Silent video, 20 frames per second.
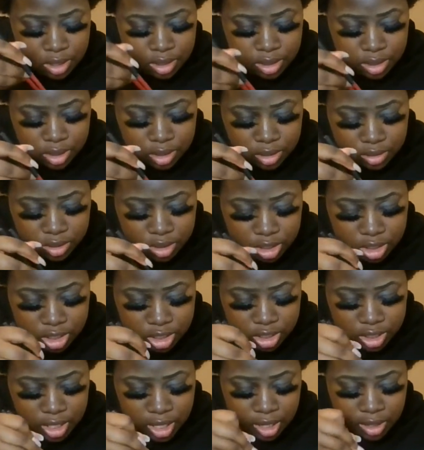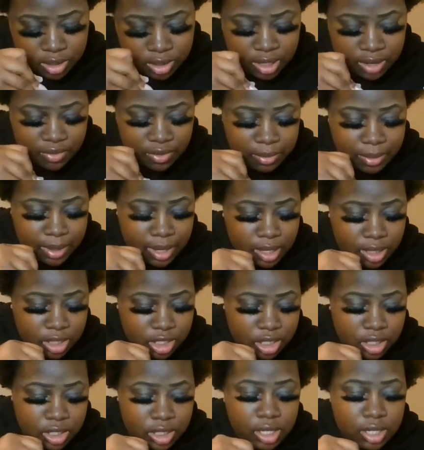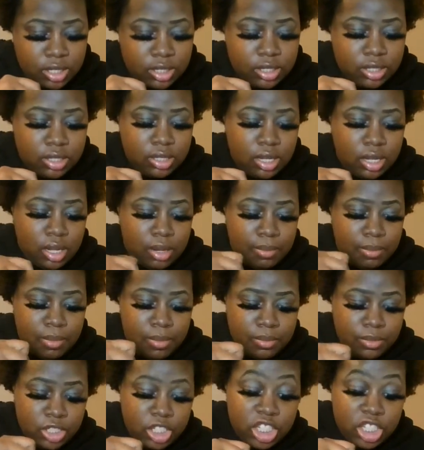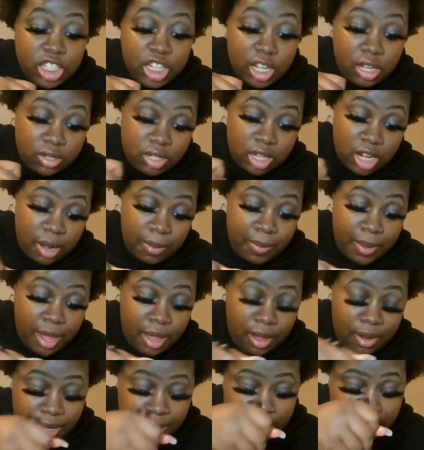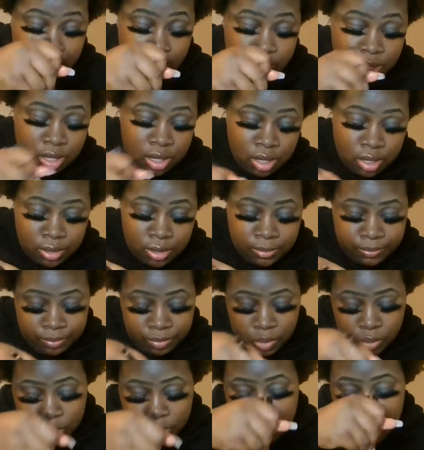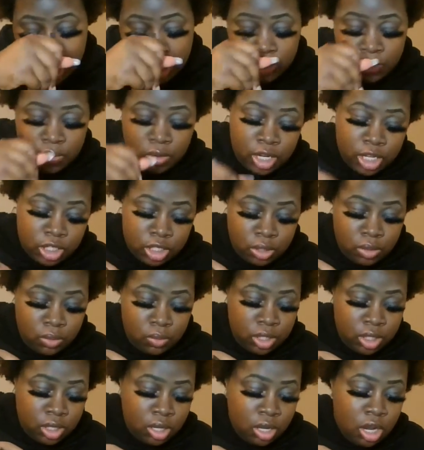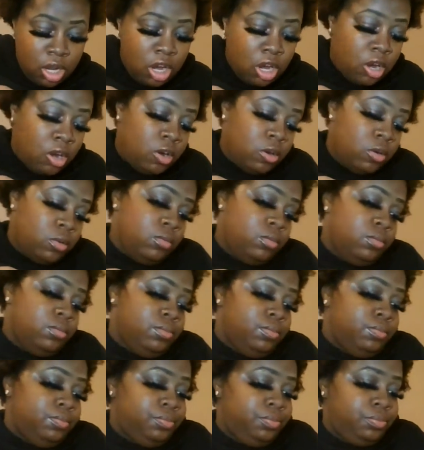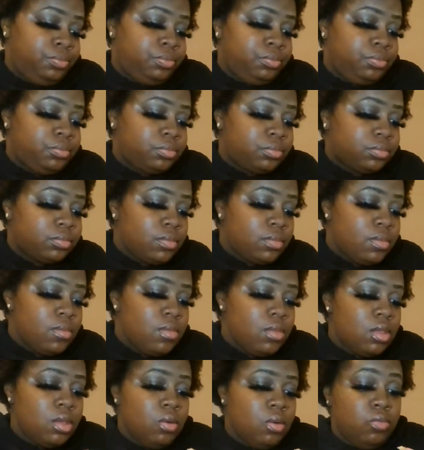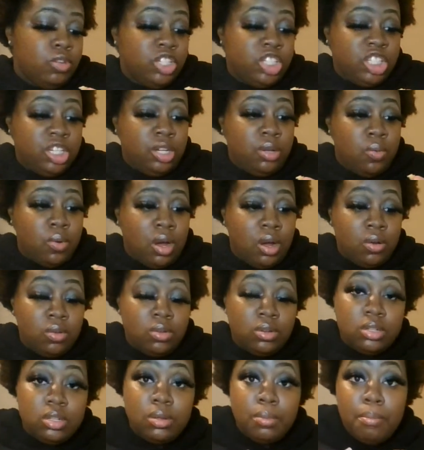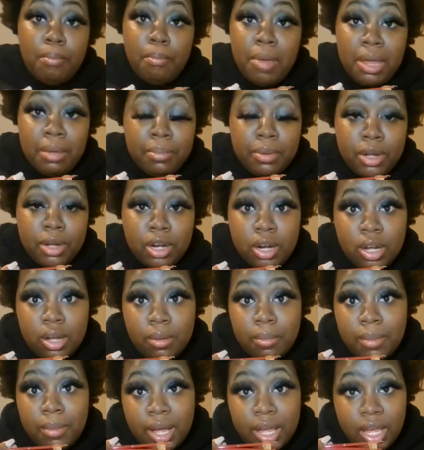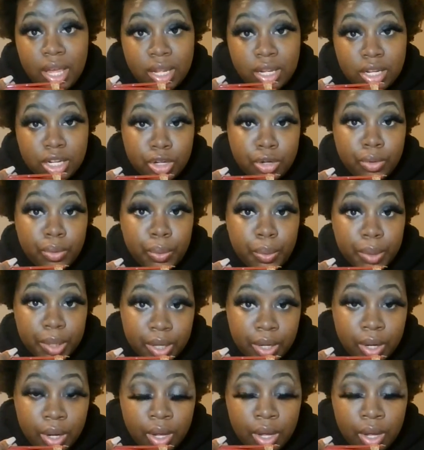So she just tells everybody. She tells her parents, which are the ones who were home when she walked baby girl Kamiyah in the door.